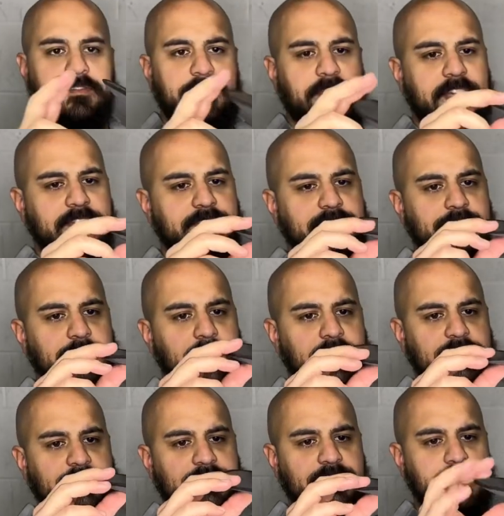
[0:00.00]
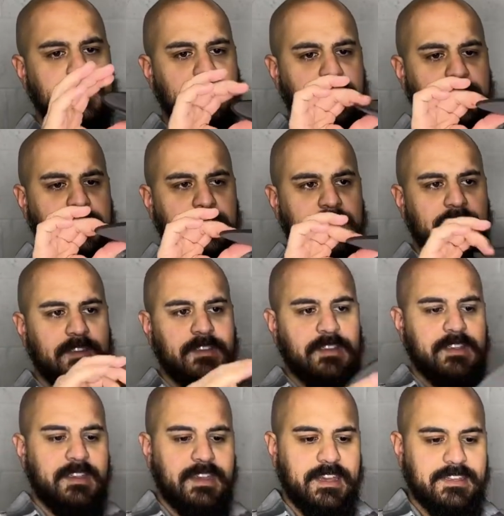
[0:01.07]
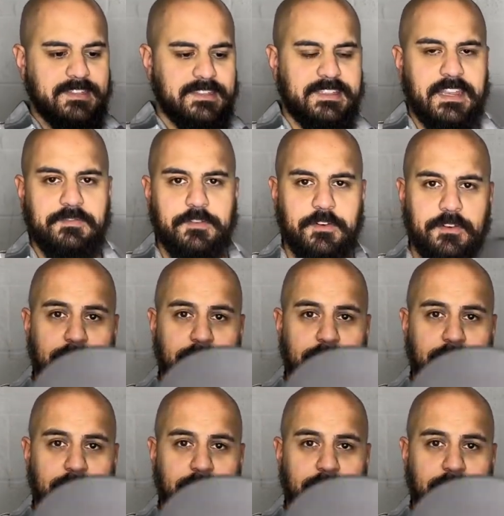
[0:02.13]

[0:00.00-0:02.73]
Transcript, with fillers: flex as much. It's stiffer.